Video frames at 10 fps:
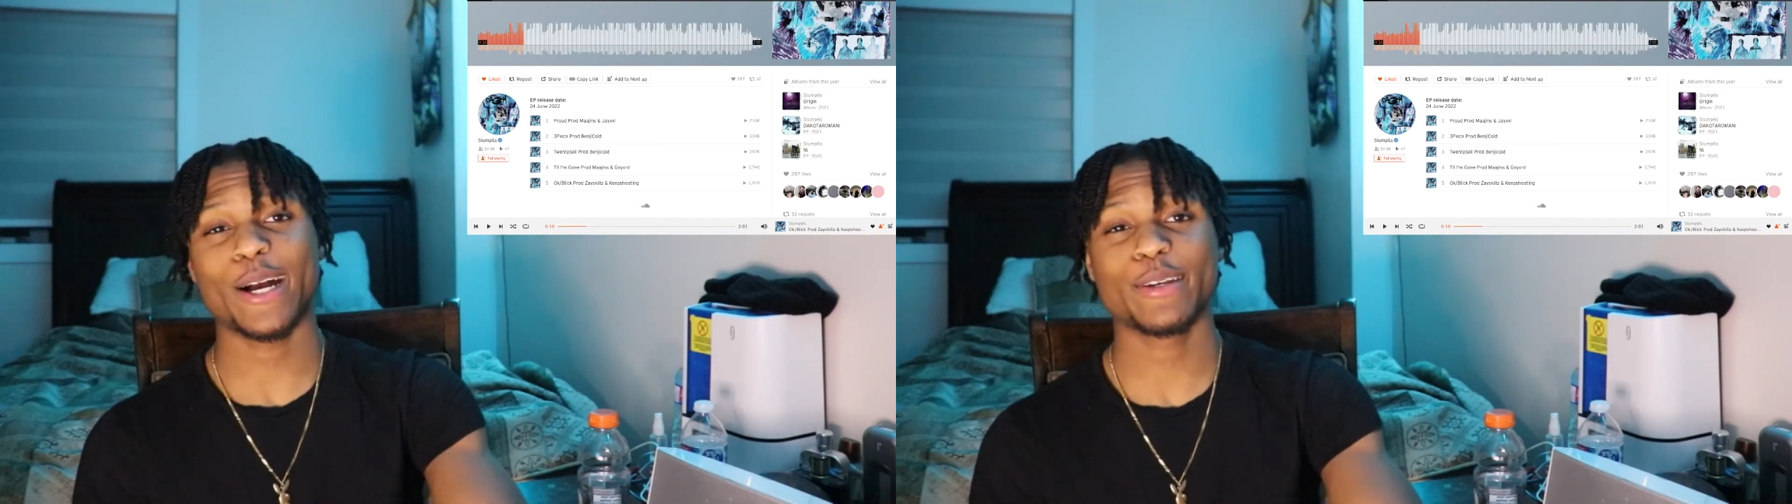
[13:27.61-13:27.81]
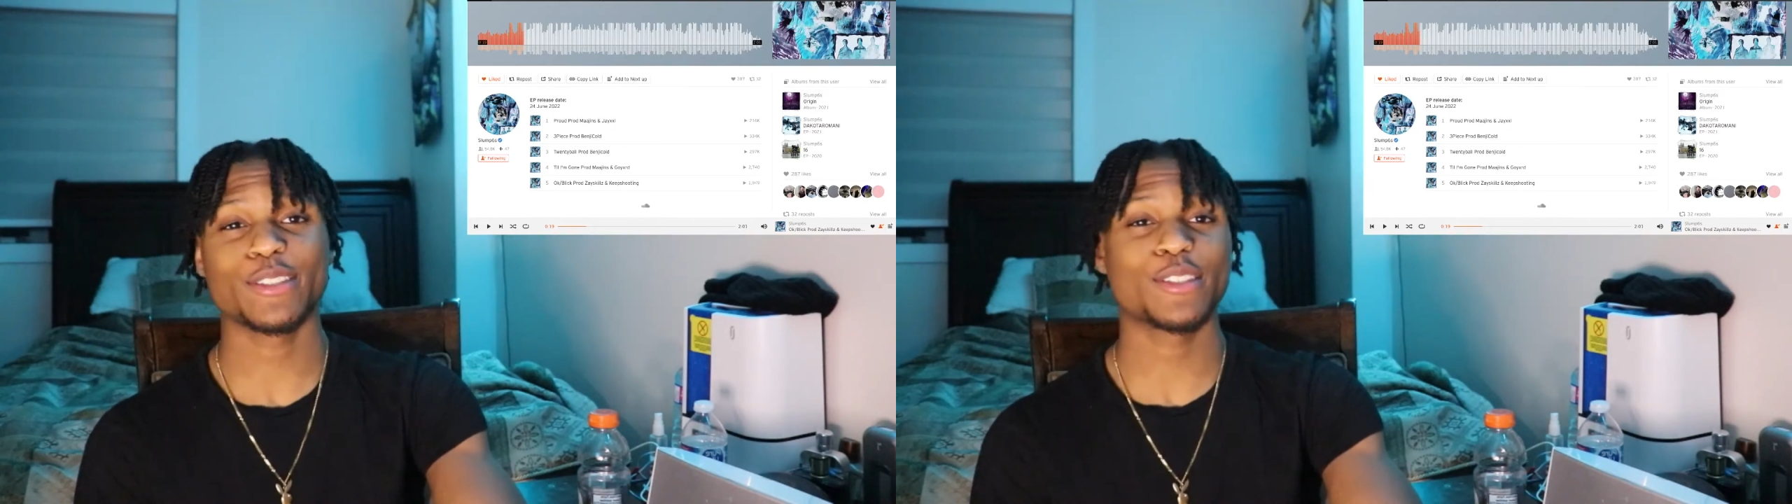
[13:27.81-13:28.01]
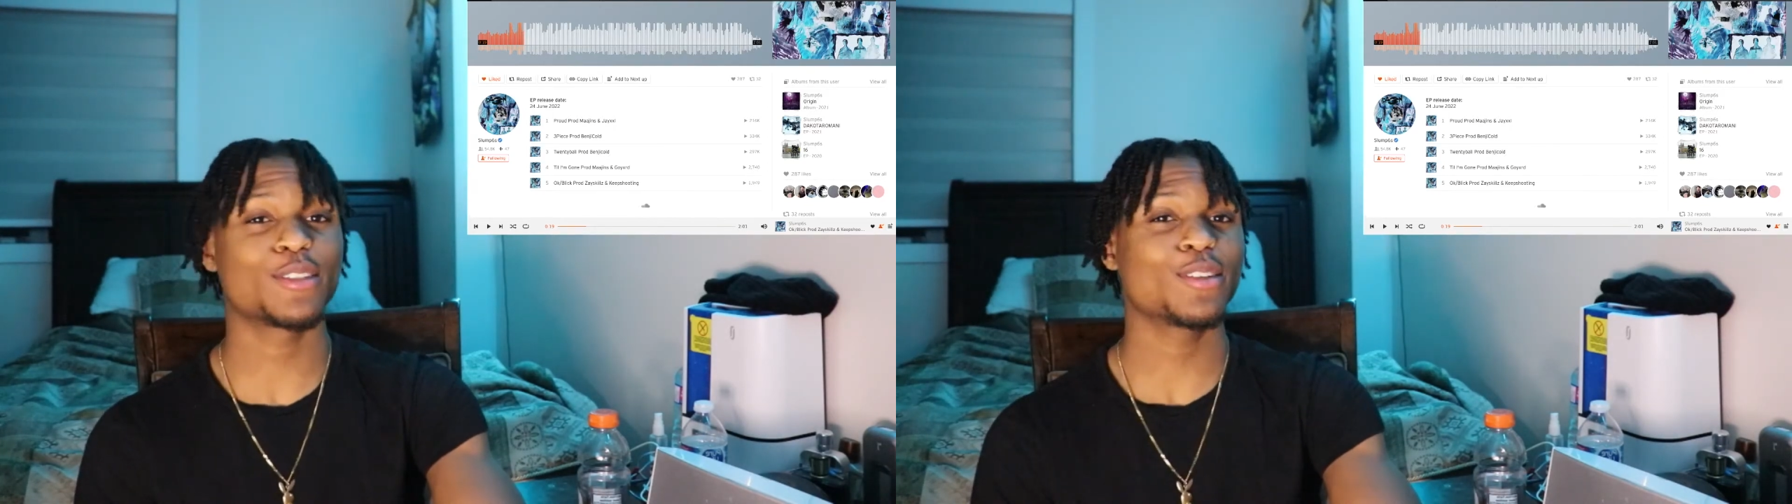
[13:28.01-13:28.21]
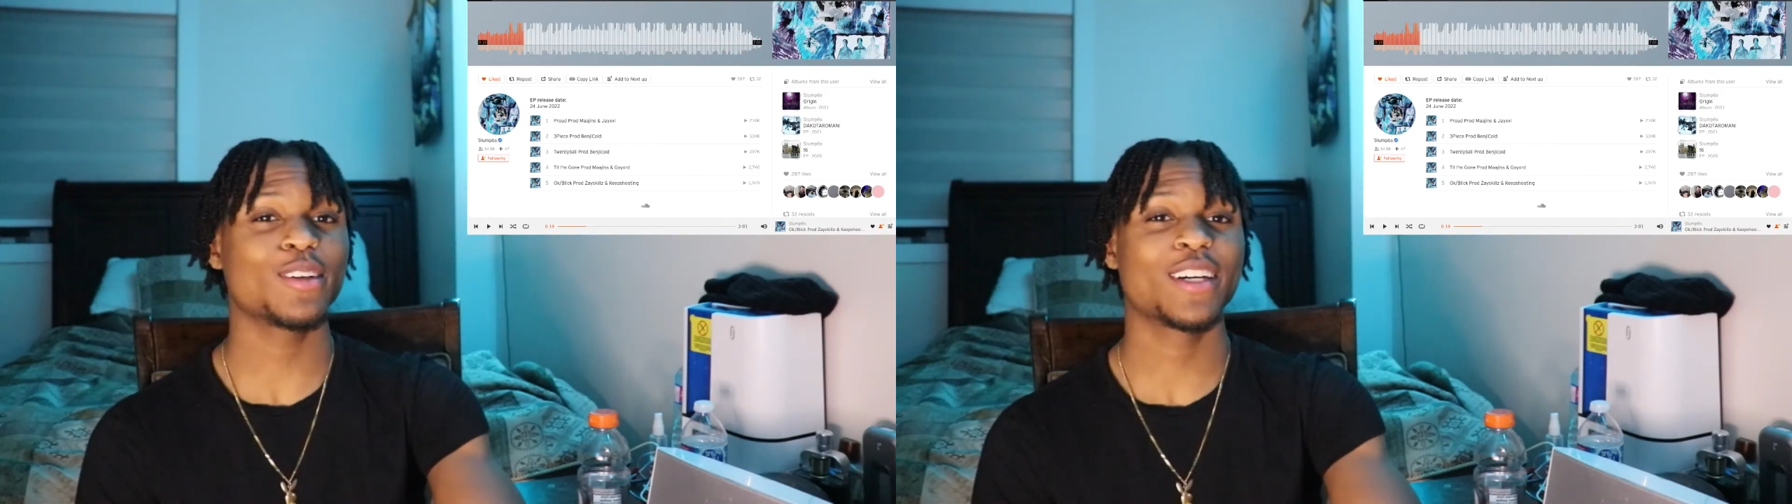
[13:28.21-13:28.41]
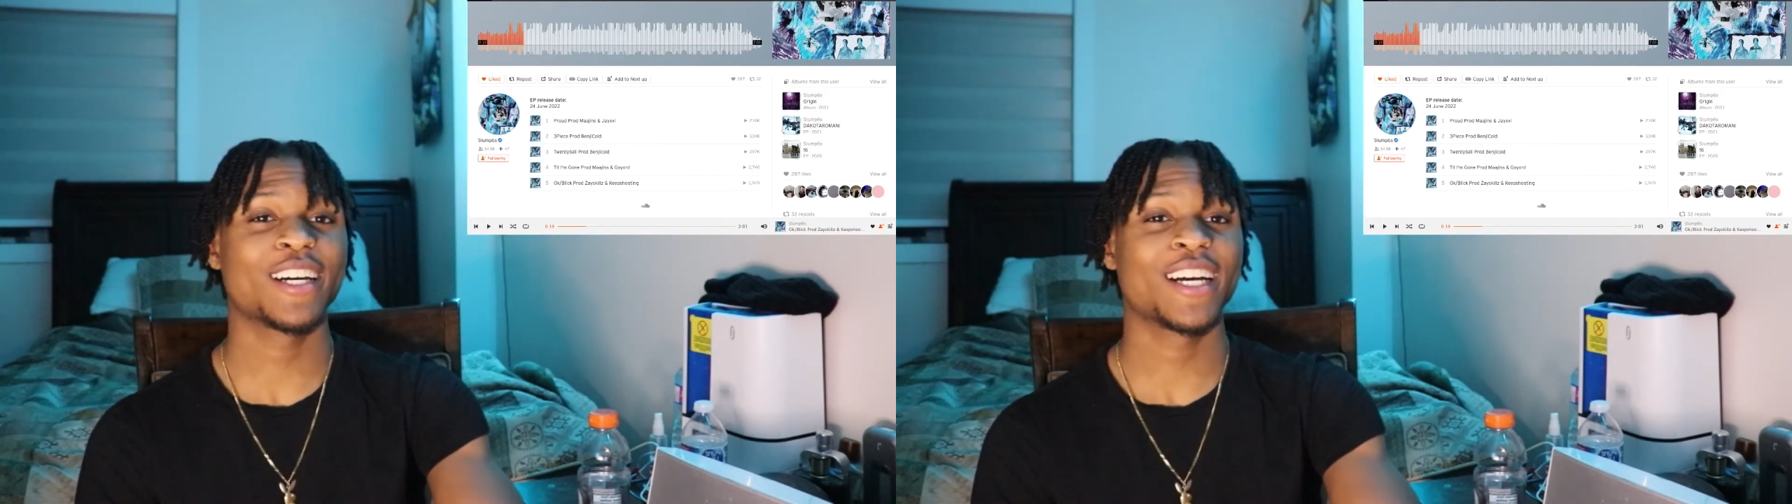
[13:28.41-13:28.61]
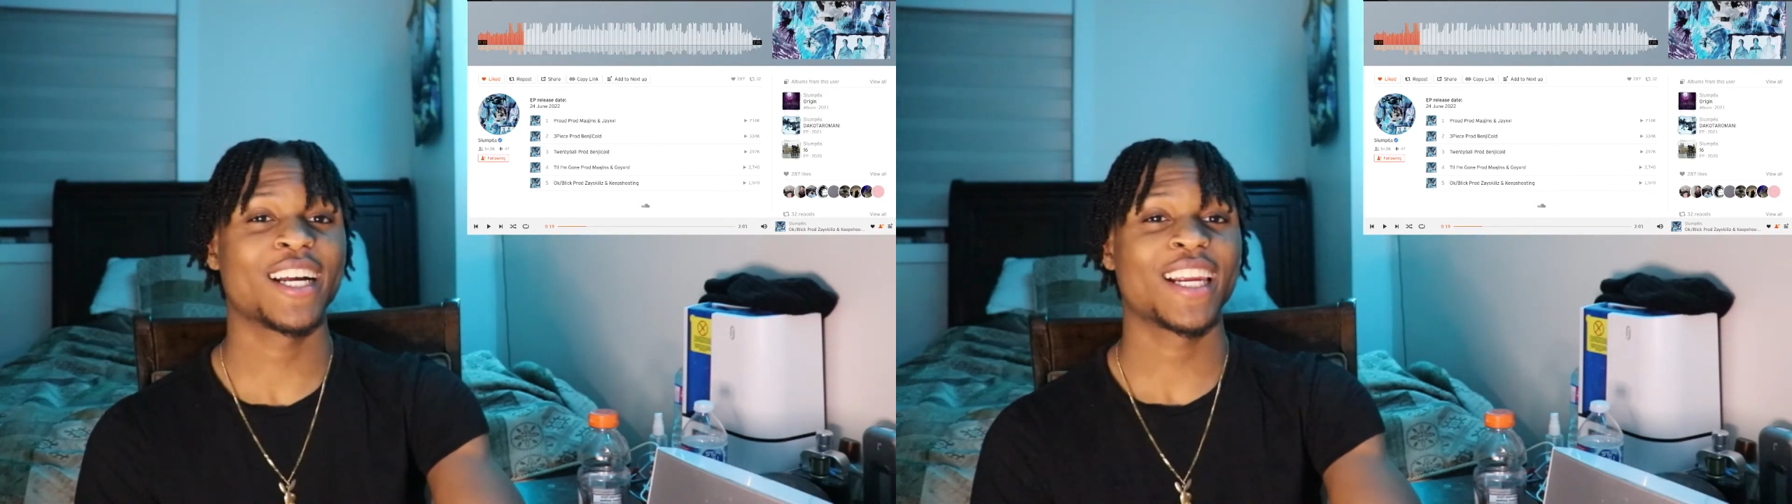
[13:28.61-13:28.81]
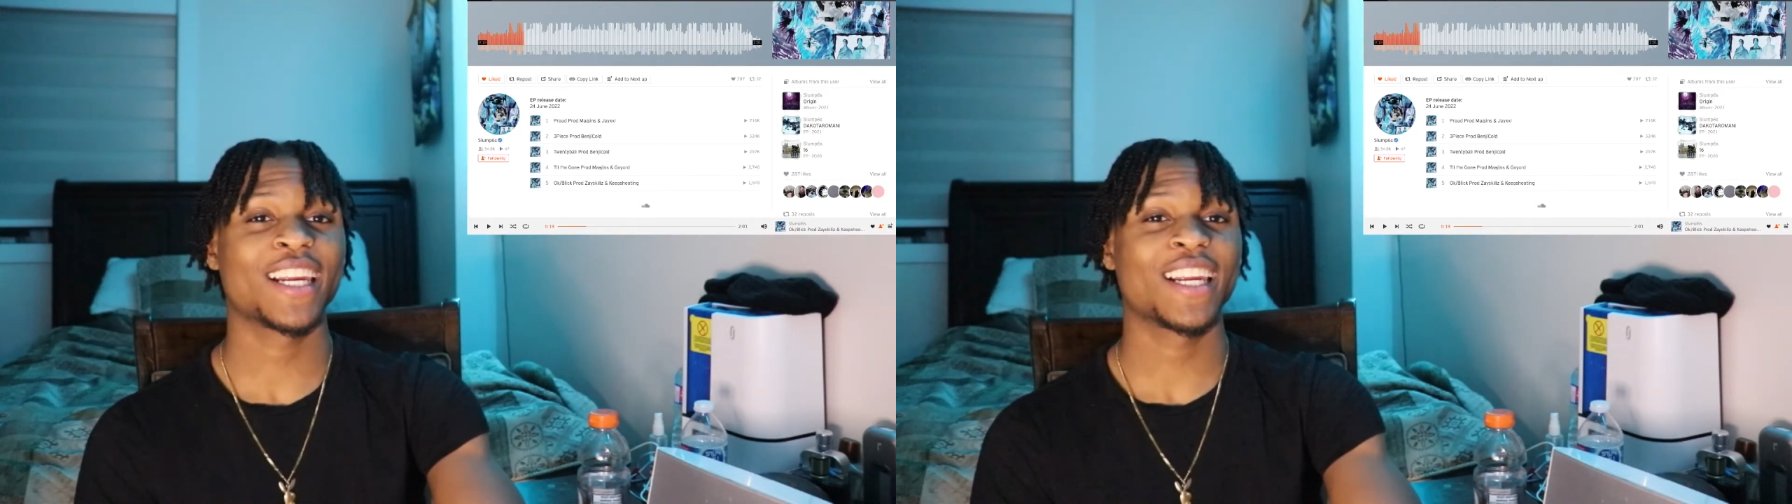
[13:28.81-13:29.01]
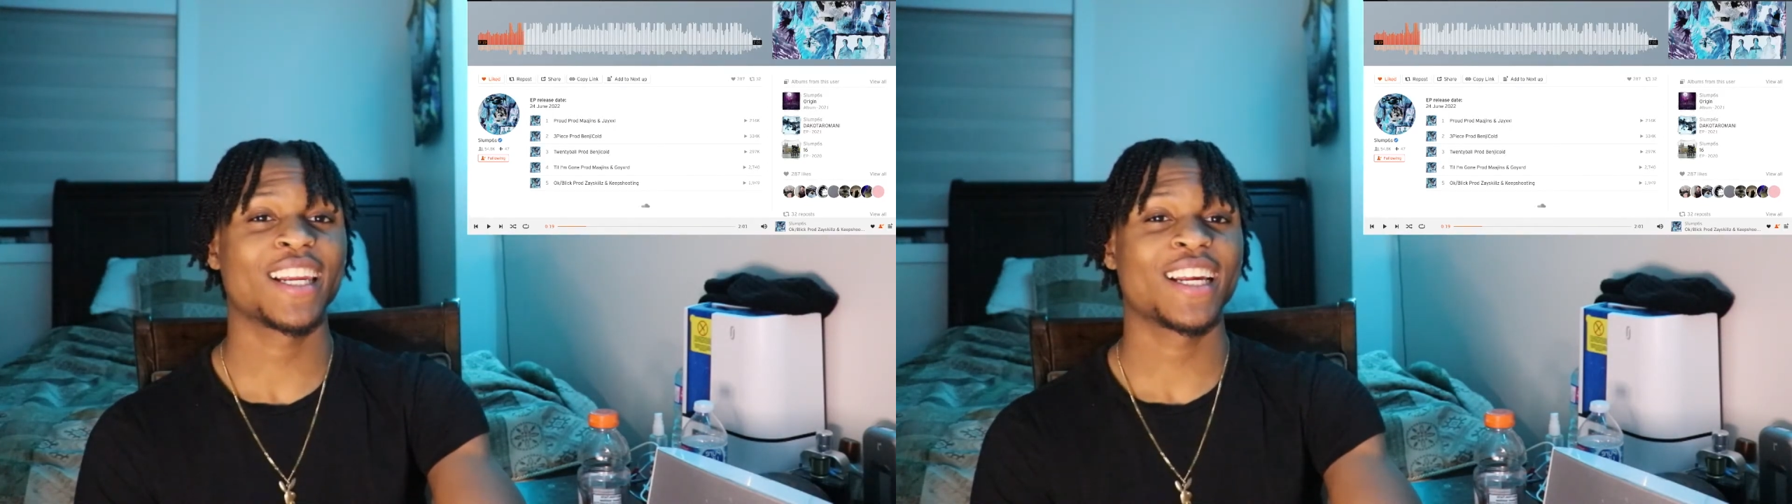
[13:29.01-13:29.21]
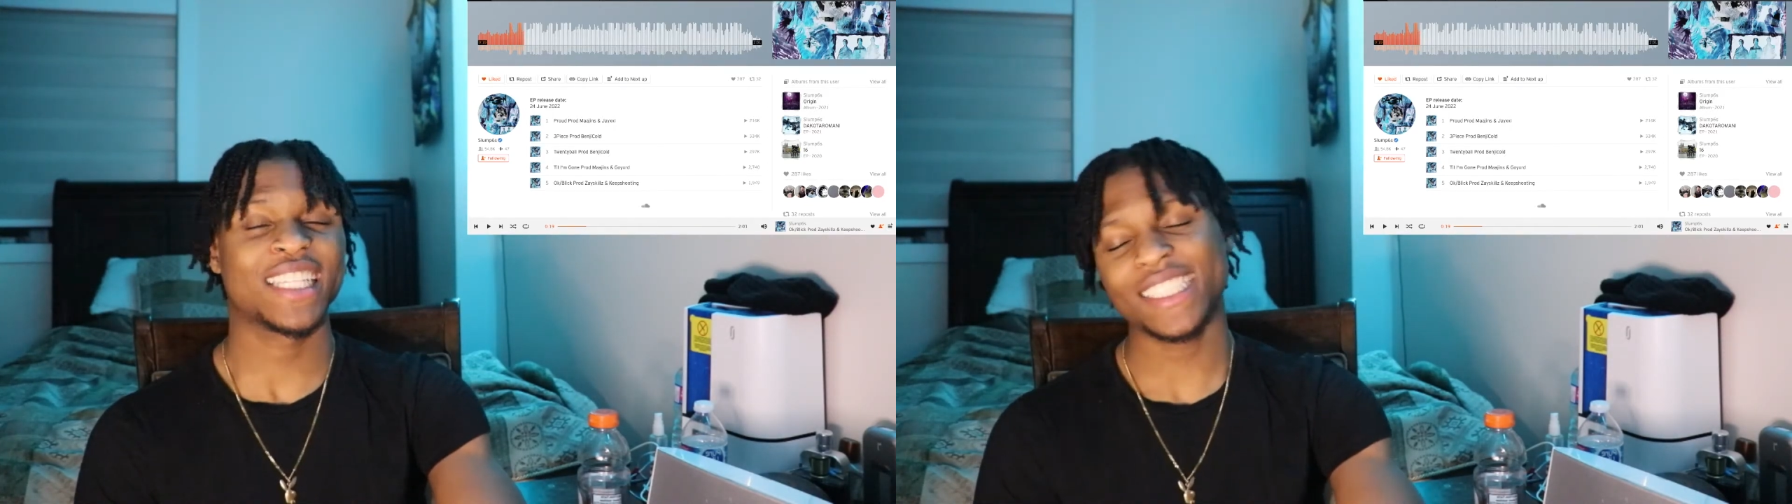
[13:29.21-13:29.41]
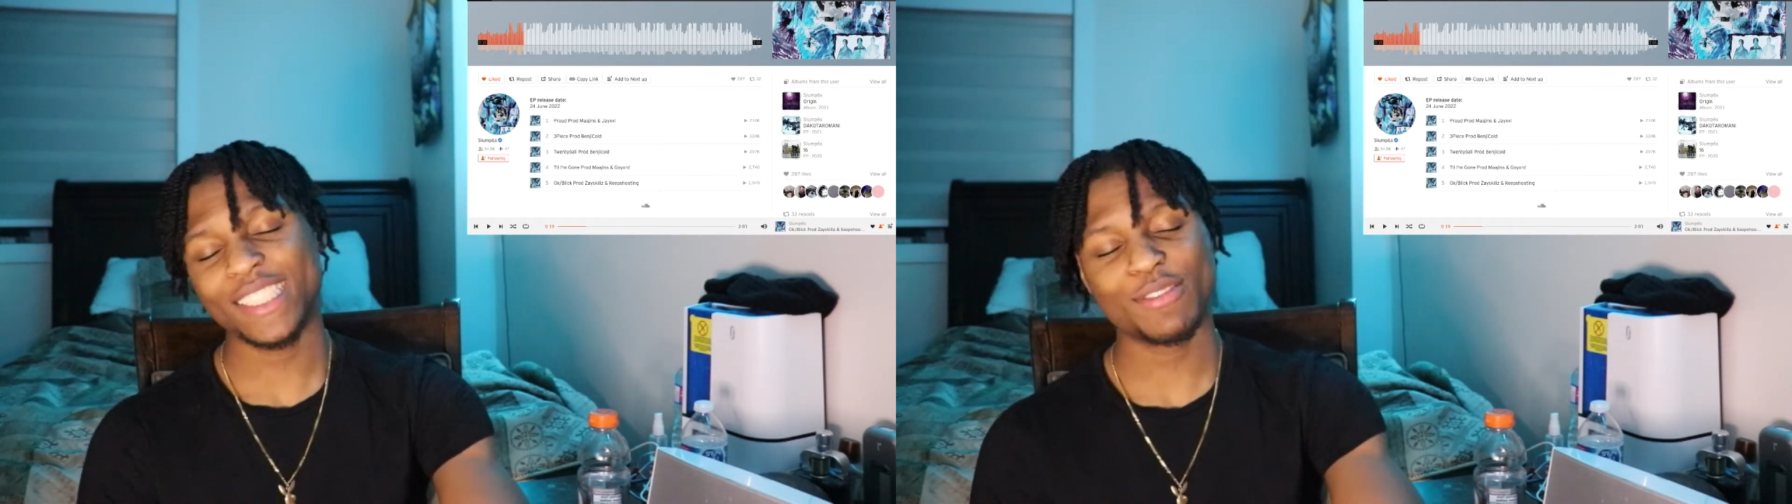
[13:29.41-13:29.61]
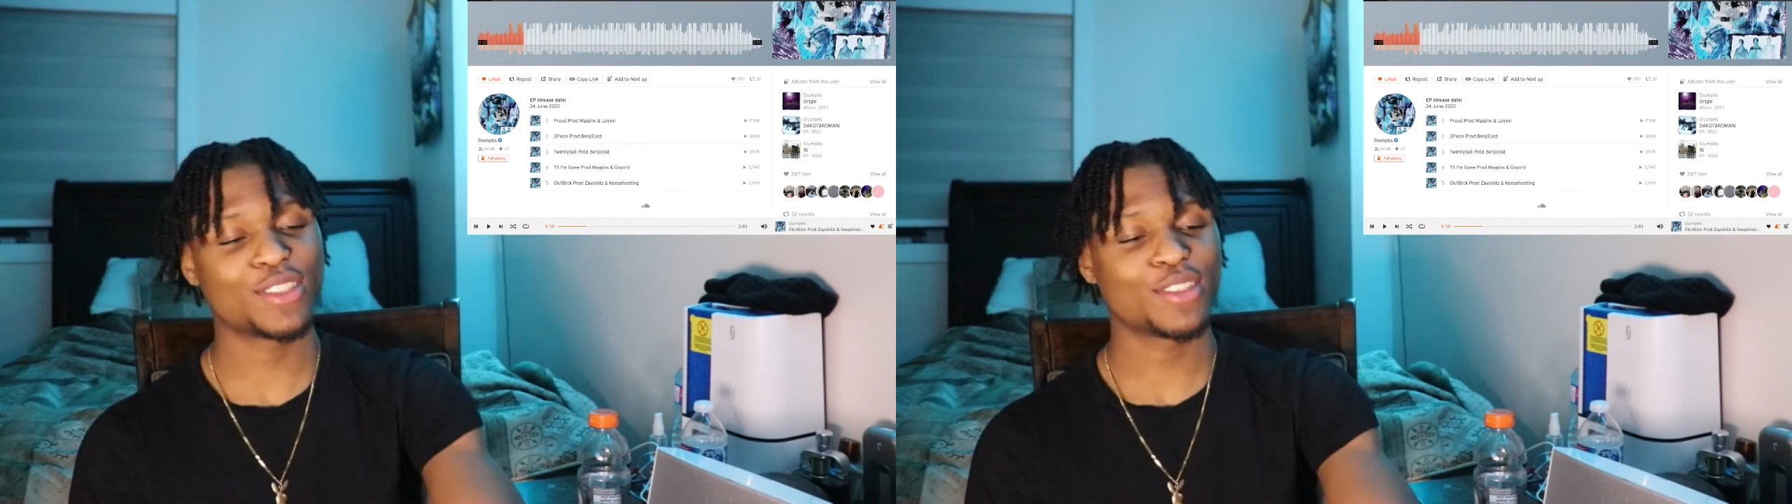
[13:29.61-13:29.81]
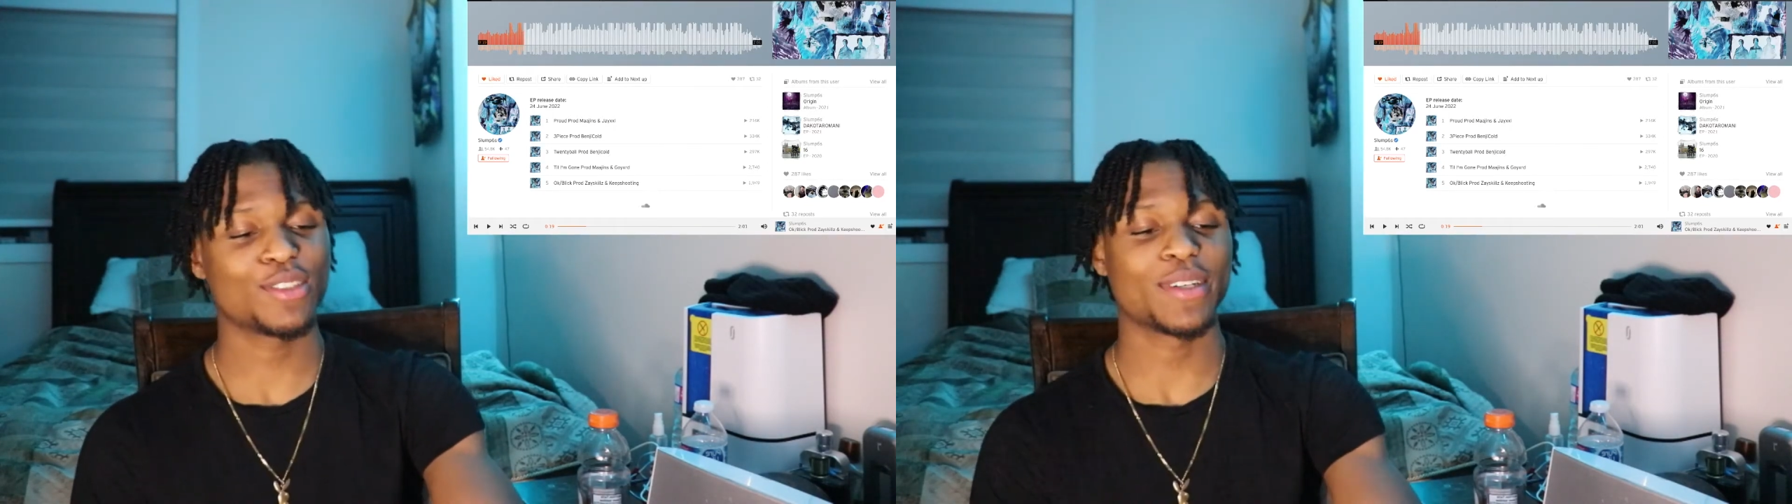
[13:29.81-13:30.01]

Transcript: you know? Let's see what you do with it.